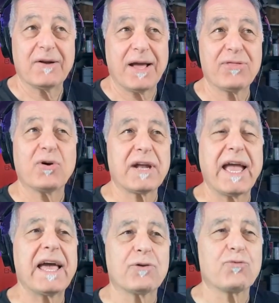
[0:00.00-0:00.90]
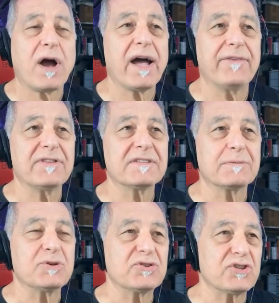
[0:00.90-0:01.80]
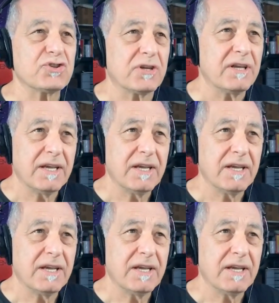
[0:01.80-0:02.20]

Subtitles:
I thought I had arrived as a musician